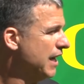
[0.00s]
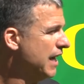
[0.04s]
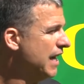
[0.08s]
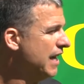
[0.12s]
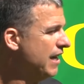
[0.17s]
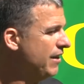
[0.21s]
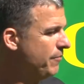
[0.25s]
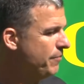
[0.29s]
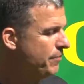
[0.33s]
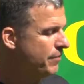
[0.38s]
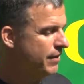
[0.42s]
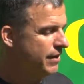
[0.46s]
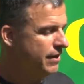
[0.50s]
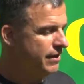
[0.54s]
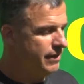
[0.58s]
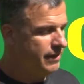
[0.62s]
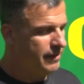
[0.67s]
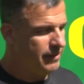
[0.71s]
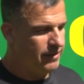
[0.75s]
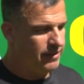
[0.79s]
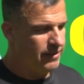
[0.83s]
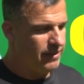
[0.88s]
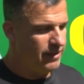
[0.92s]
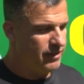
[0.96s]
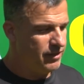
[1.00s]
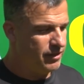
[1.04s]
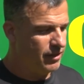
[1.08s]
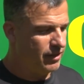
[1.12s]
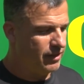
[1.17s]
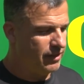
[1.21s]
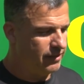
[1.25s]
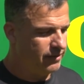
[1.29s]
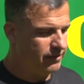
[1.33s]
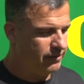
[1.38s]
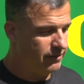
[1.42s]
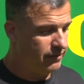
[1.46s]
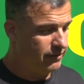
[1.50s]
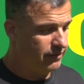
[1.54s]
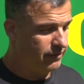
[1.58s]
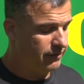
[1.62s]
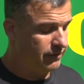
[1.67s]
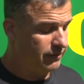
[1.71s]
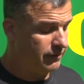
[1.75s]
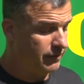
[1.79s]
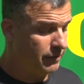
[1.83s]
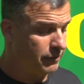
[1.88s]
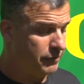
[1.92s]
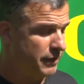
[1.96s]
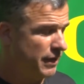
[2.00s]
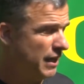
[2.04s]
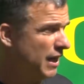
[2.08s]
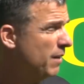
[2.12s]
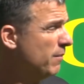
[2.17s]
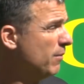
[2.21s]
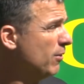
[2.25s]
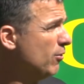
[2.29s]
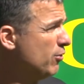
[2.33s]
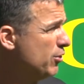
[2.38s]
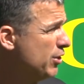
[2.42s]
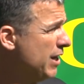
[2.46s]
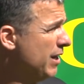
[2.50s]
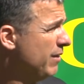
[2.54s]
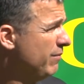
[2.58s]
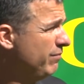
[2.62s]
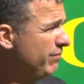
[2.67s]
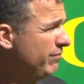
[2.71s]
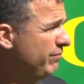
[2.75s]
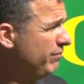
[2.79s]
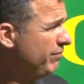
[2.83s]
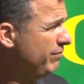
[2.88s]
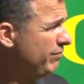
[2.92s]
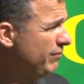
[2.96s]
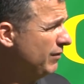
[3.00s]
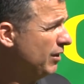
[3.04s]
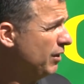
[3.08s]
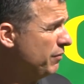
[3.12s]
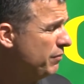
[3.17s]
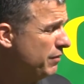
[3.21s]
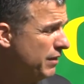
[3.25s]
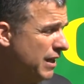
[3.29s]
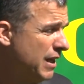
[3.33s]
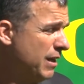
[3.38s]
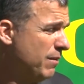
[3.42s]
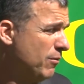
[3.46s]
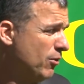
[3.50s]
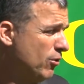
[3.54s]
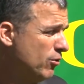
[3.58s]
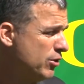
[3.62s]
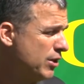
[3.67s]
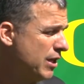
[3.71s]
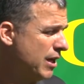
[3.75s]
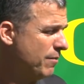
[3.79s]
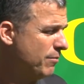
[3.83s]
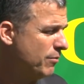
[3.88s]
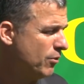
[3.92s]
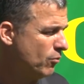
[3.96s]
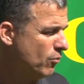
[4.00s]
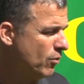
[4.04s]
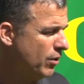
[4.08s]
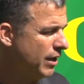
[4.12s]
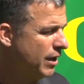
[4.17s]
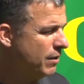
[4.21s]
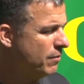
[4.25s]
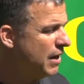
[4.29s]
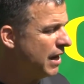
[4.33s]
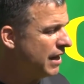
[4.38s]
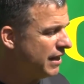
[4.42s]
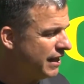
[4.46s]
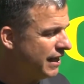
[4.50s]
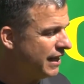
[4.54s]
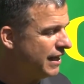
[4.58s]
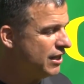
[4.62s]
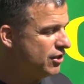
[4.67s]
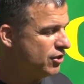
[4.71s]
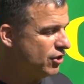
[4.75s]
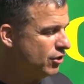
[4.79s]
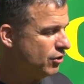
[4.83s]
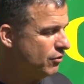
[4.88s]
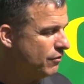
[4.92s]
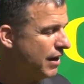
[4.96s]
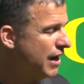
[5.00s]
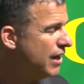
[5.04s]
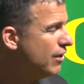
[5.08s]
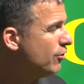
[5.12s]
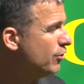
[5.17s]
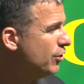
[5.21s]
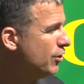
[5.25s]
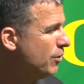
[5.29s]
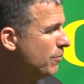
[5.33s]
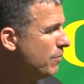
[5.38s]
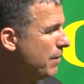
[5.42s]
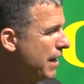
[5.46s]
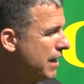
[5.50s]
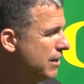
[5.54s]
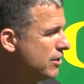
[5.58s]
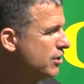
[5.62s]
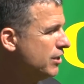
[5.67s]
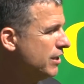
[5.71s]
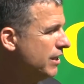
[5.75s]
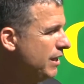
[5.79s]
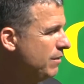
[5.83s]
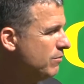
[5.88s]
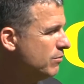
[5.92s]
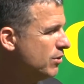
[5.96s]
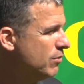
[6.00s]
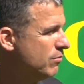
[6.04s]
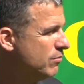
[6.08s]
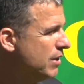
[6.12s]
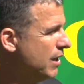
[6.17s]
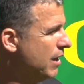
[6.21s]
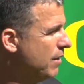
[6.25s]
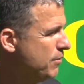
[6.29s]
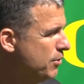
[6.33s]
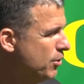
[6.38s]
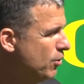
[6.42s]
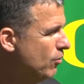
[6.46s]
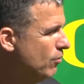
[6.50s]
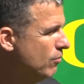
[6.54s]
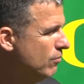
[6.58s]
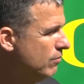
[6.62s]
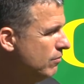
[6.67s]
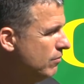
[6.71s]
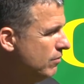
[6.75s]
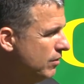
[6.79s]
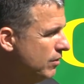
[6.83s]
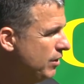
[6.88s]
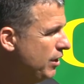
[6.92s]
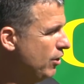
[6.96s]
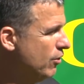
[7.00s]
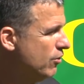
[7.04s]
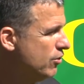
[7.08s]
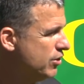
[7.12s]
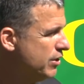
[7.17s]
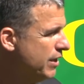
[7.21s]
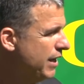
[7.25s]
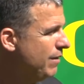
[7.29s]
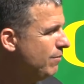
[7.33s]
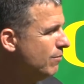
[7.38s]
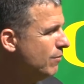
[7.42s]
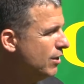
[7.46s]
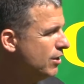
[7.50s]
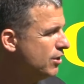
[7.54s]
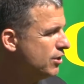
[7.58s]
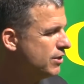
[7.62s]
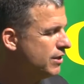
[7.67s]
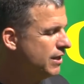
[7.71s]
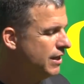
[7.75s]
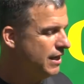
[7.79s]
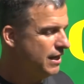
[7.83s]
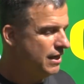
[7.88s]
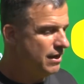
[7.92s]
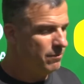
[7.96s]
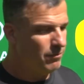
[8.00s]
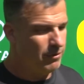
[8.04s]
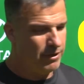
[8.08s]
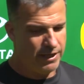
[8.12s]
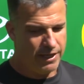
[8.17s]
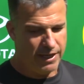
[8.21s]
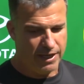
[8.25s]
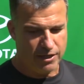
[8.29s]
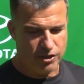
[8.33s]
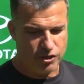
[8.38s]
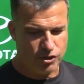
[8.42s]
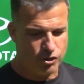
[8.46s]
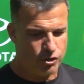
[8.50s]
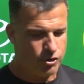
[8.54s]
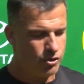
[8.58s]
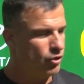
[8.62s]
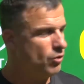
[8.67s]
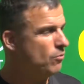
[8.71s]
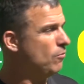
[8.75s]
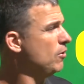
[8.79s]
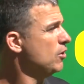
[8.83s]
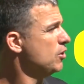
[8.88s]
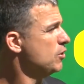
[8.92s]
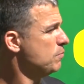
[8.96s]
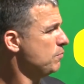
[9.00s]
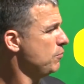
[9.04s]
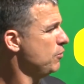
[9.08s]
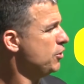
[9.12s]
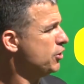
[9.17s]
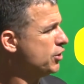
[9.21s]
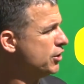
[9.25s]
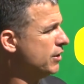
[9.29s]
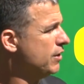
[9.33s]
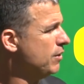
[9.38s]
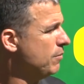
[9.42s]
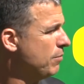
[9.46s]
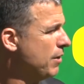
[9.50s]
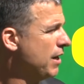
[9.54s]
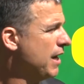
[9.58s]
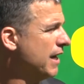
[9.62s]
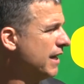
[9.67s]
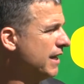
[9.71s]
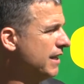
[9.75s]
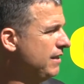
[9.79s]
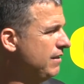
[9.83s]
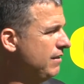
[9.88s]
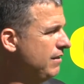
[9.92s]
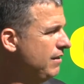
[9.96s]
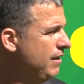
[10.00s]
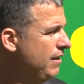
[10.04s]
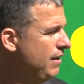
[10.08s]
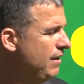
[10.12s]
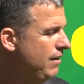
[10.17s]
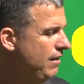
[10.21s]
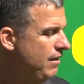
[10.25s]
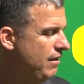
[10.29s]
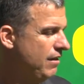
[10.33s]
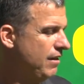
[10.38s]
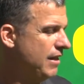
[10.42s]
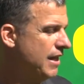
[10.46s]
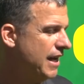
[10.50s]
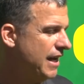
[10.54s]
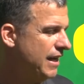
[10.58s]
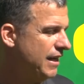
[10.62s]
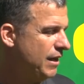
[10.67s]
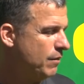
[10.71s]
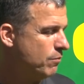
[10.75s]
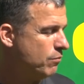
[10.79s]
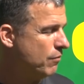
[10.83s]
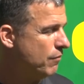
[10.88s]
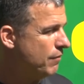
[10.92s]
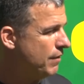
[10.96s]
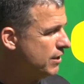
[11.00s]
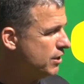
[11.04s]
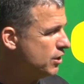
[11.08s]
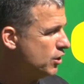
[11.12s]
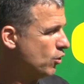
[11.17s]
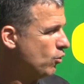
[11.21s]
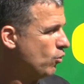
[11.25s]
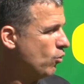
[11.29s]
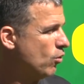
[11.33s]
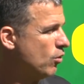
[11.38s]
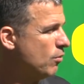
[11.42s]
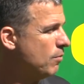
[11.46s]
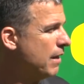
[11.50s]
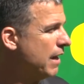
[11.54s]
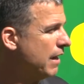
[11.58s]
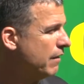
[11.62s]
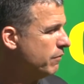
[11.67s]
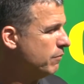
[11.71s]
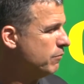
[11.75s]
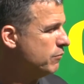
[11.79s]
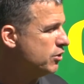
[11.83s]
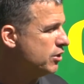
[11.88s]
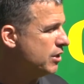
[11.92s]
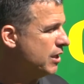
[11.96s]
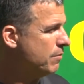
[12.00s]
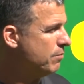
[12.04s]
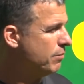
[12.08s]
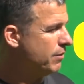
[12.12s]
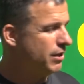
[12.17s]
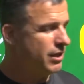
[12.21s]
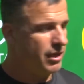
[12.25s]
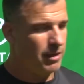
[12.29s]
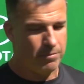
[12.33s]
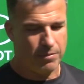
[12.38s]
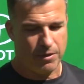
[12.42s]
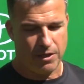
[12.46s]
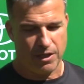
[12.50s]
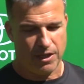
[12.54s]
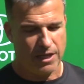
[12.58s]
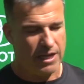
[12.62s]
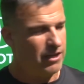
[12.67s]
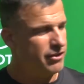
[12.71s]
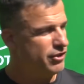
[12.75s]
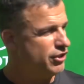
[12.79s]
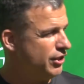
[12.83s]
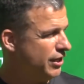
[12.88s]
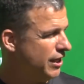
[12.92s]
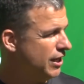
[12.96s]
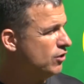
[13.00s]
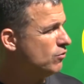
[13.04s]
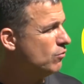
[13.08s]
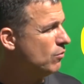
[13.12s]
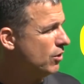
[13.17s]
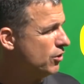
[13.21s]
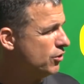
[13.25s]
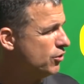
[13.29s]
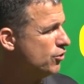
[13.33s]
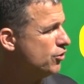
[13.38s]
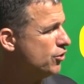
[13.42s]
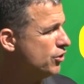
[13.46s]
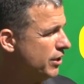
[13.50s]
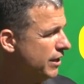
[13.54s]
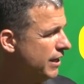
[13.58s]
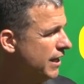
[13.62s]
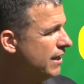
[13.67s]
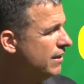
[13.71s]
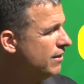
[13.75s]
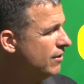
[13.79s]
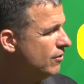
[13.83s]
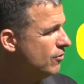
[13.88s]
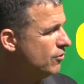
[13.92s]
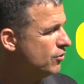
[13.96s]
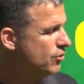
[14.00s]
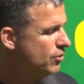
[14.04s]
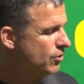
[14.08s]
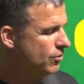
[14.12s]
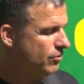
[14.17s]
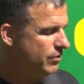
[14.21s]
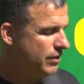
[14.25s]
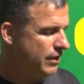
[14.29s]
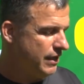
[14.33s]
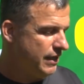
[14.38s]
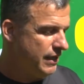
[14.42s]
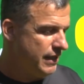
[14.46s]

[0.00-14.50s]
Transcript: guy. He's done a phenomenal job in the run game. I think he's undervalued in the passing game sometimes. You don't hear his name much, but he gets so much push in the pocket that it prevents the quarterback from stepping up and allows the edge rushers to get there. So